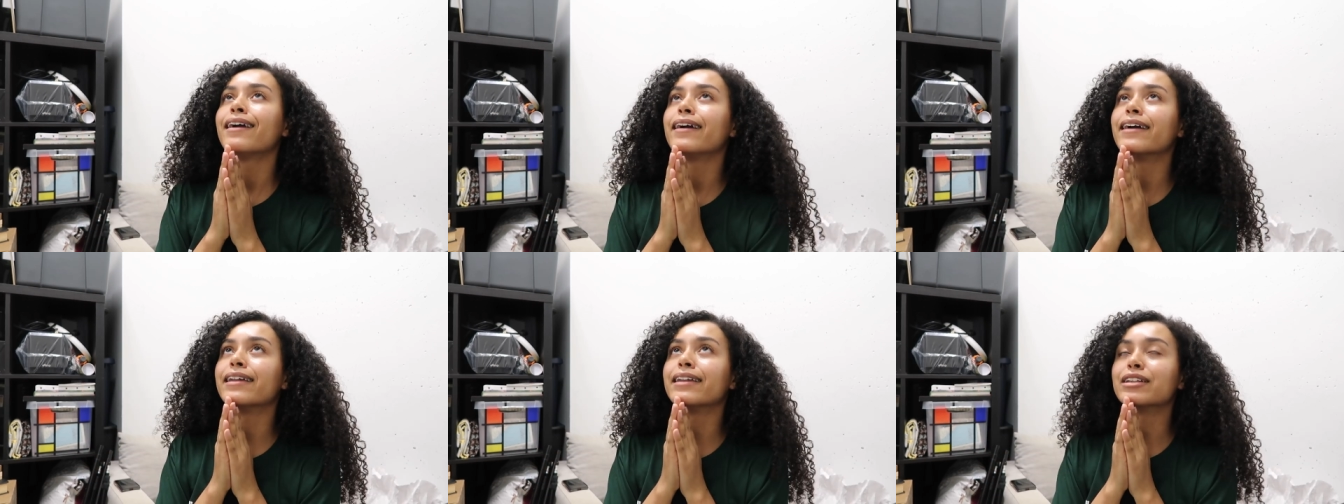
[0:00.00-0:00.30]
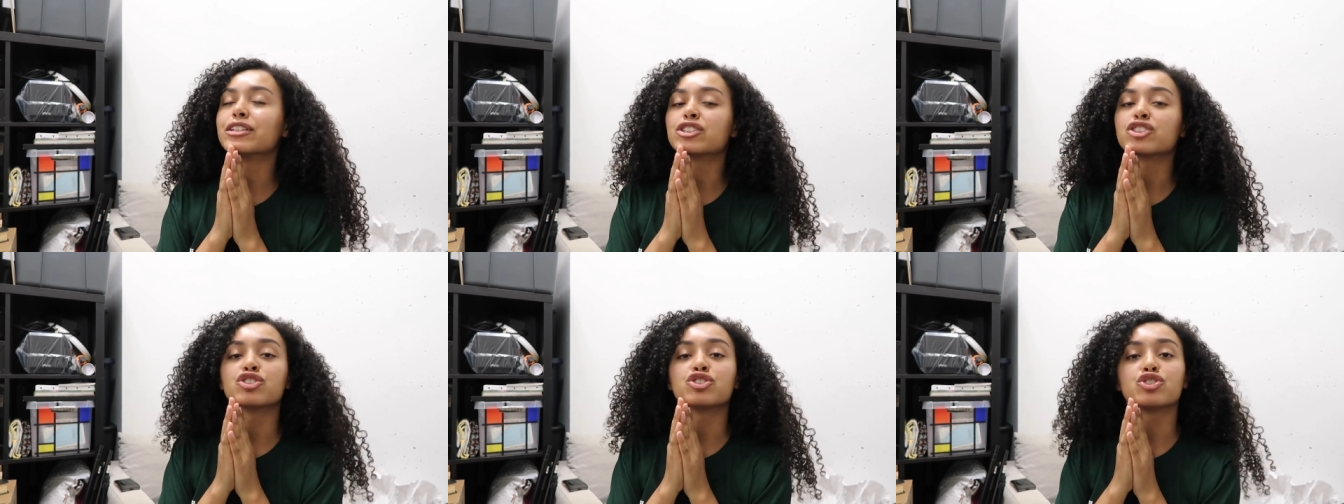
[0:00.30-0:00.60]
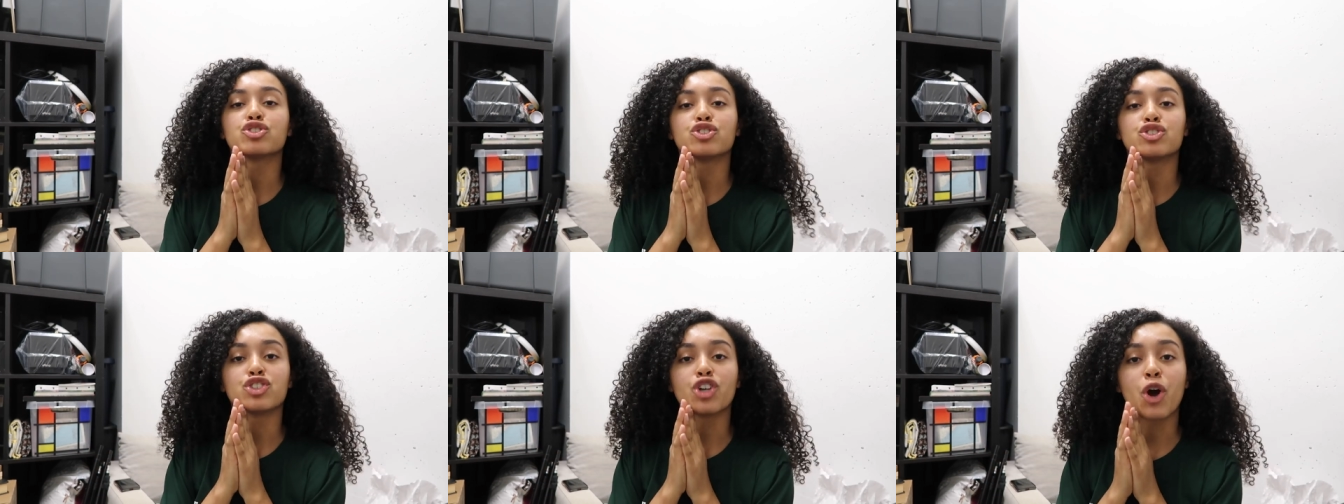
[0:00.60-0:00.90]
It is
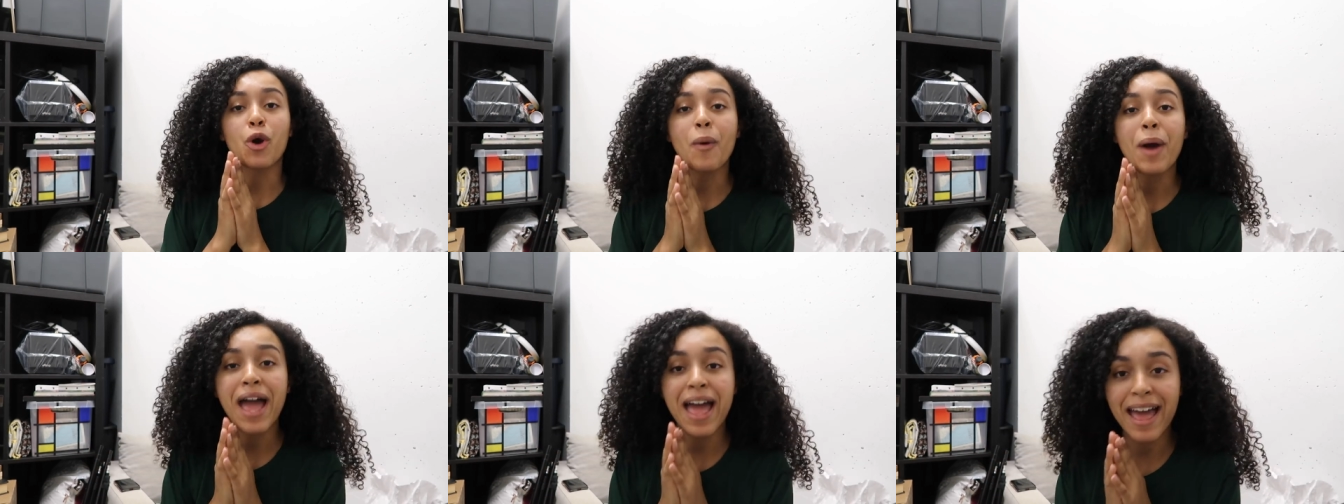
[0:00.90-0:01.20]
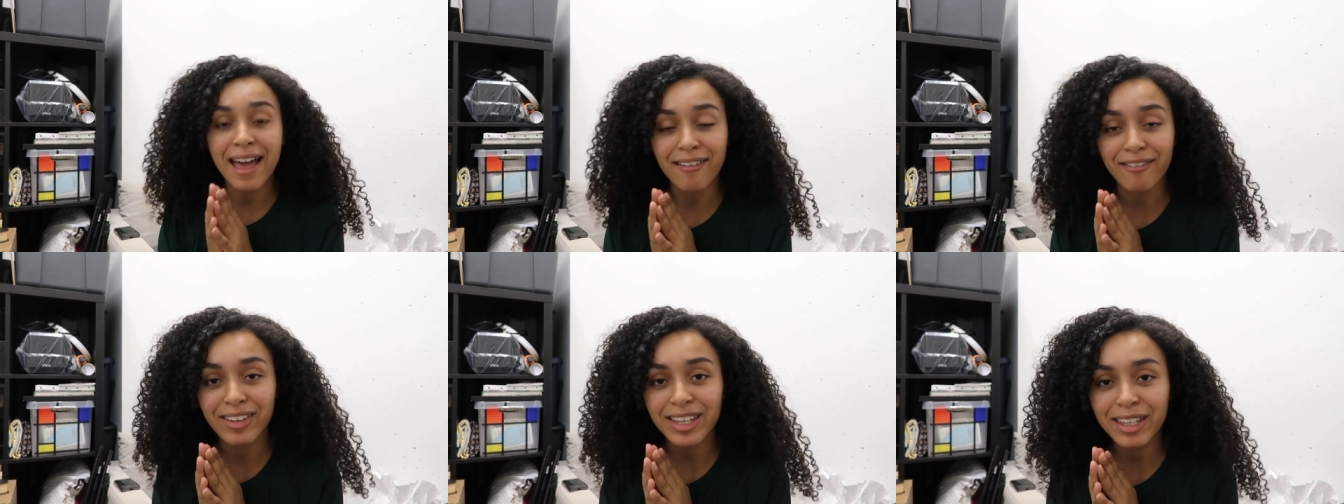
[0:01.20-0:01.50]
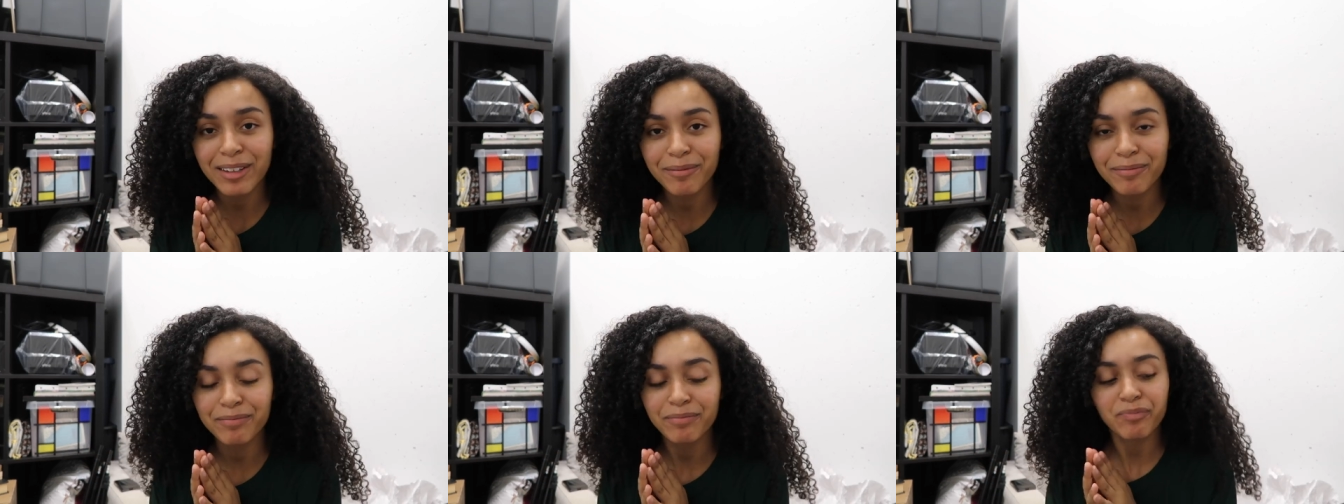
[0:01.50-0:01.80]
so
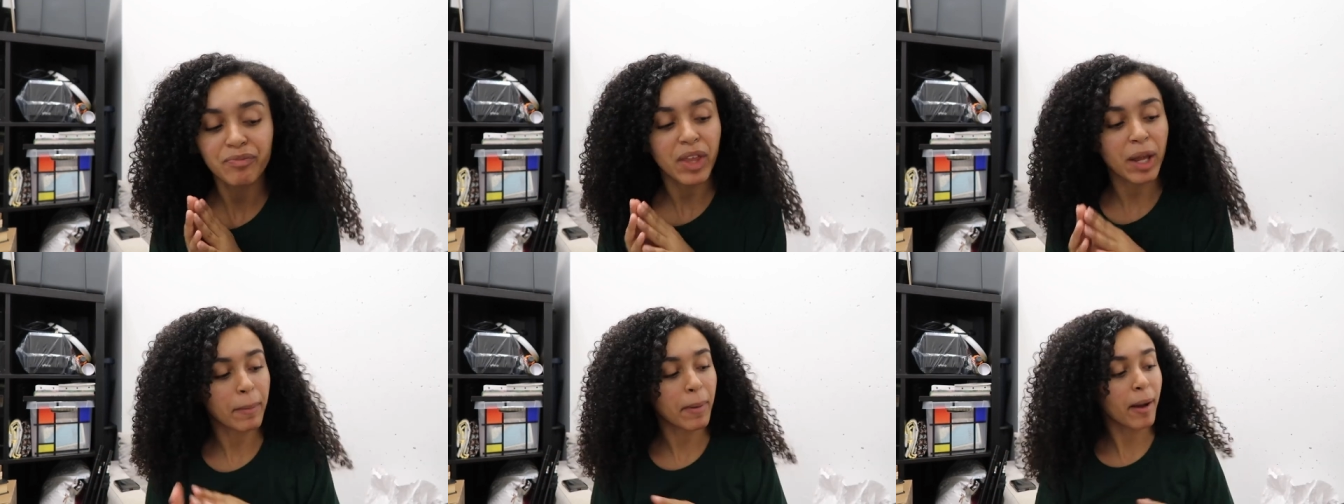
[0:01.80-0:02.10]
heavy. They're